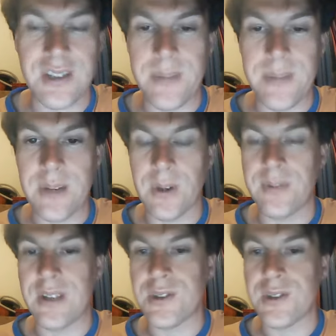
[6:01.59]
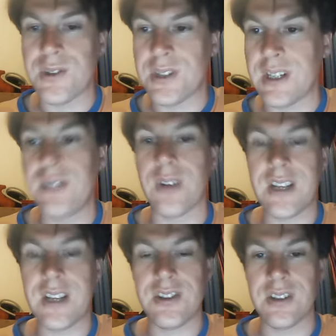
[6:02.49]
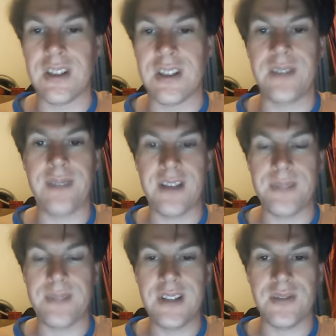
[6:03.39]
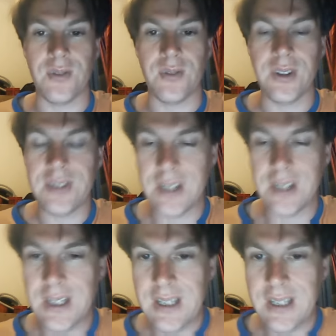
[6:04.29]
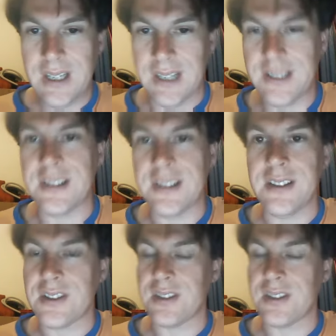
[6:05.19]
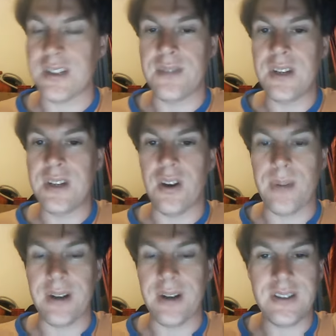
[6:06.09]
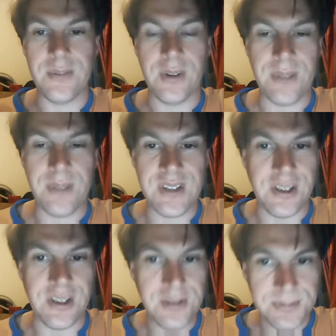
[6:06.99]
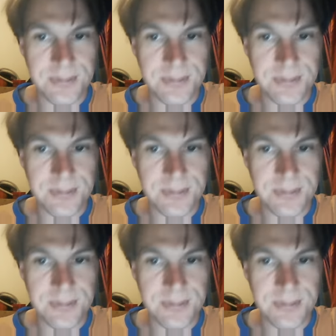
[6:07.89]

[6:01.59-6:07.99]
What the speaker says: make one of those in your kitchen in 5 minutes if you want. I did that. There's actually a video about it in one of my channels.